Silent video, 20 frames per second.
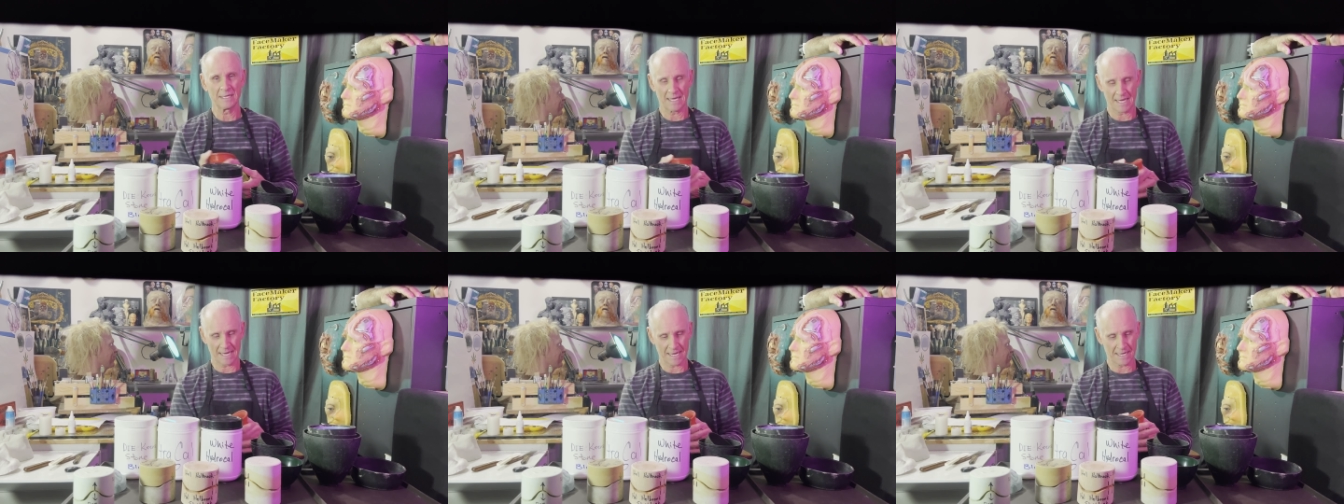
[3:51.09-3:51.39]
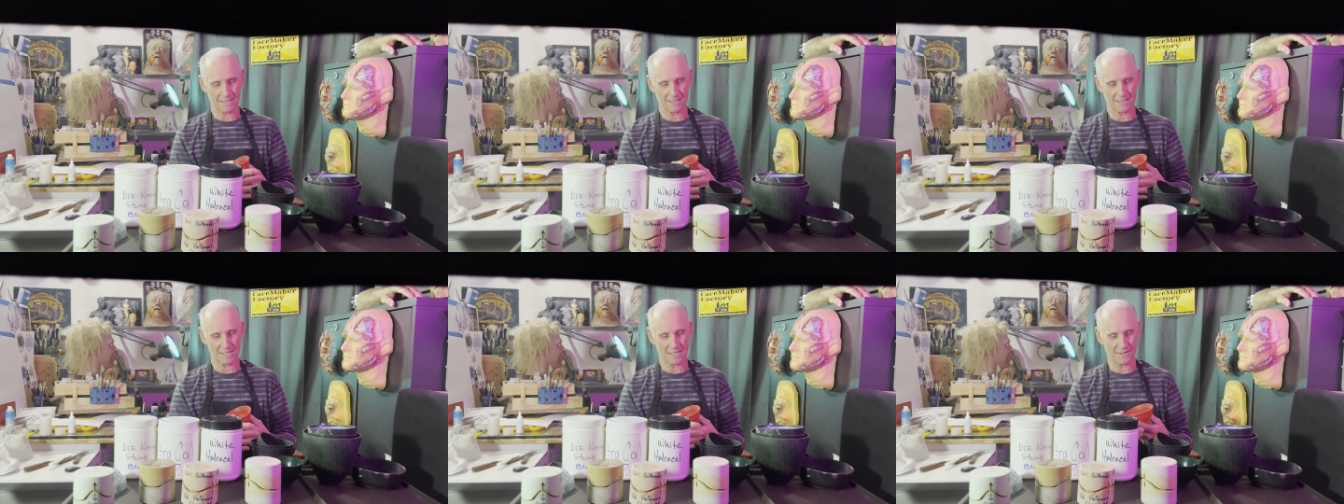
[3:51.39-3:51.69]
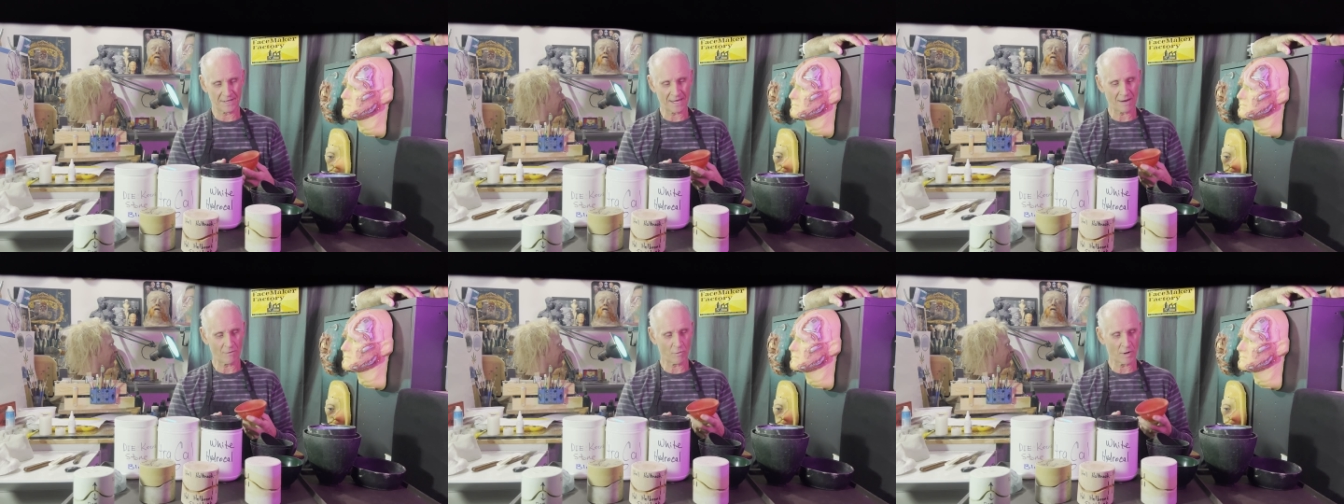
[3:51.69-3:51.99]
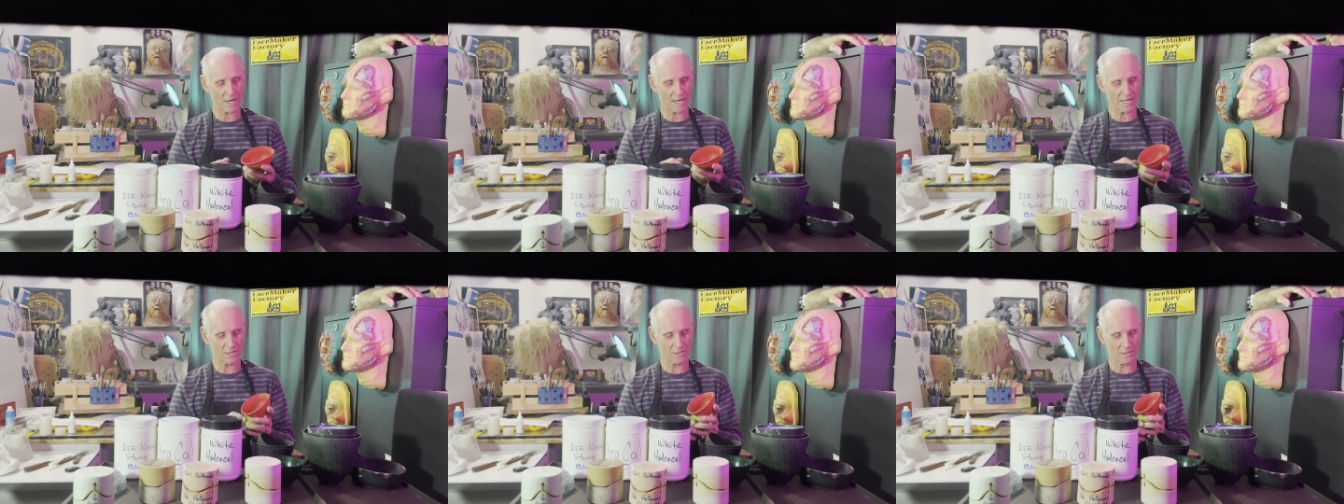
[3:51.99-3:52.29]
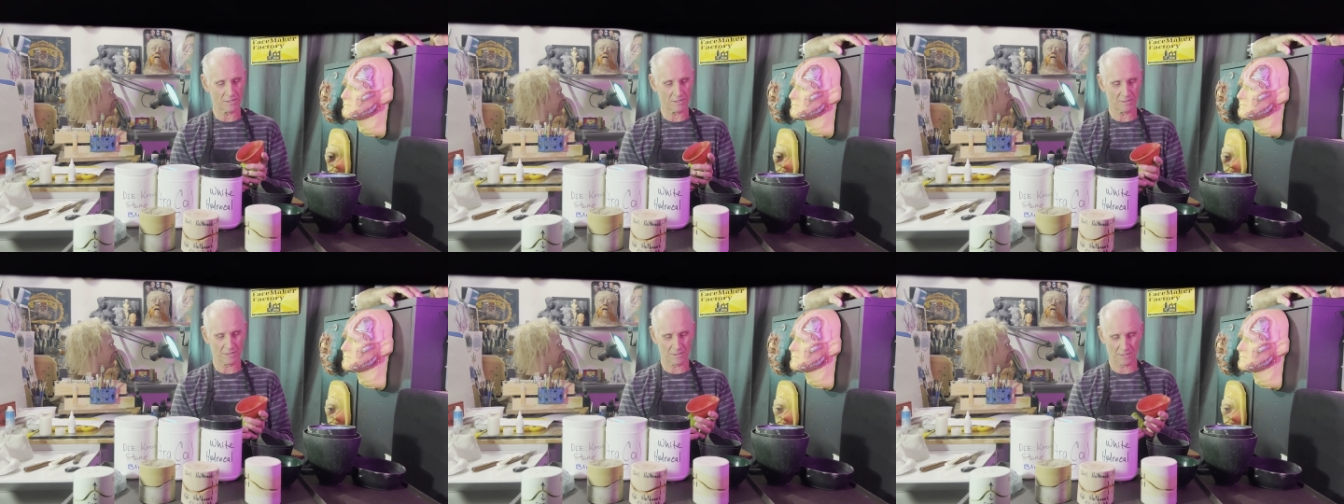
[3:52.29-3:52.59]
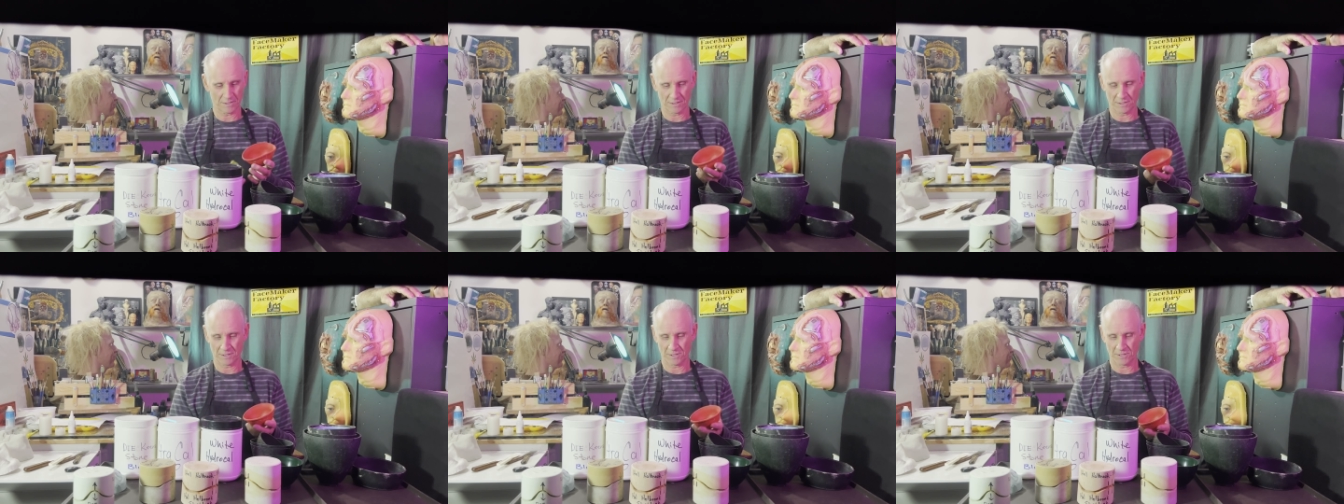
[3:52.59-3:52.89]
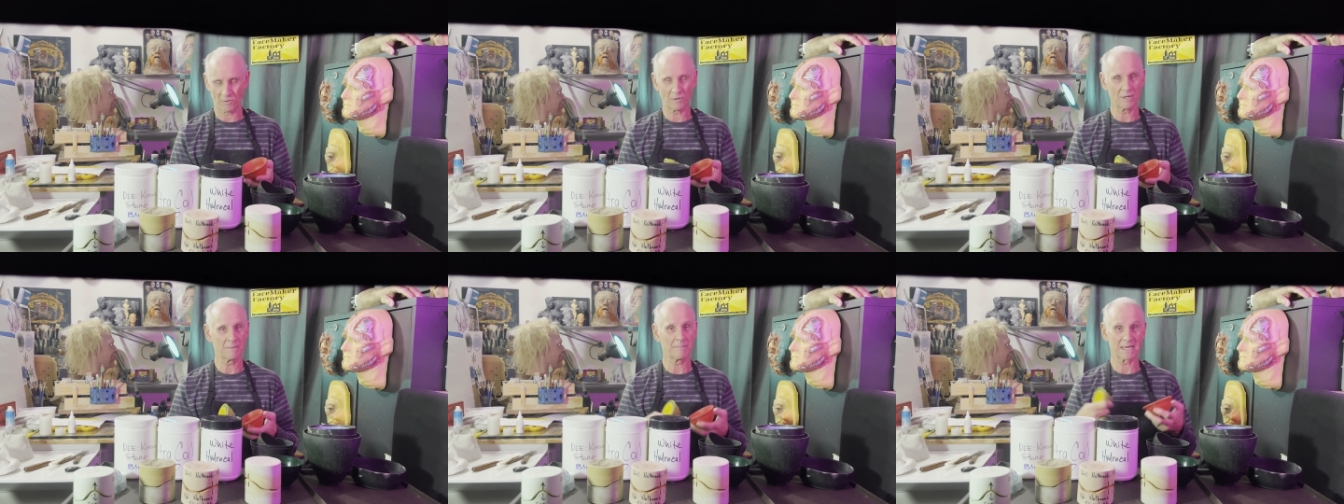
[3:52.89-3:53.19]
and that way you're
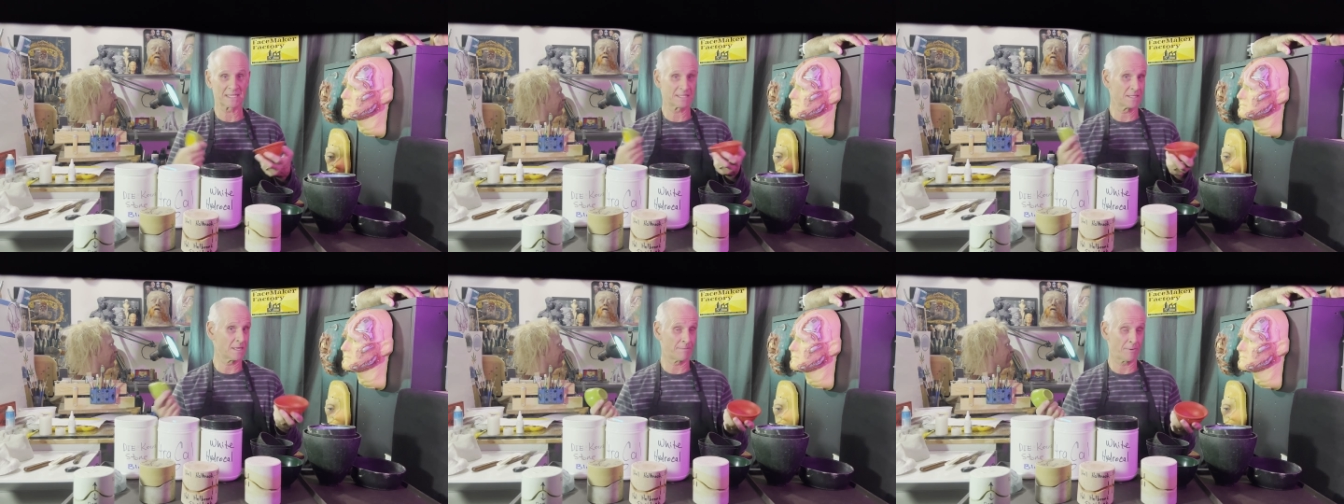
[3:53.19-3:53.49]
only mixing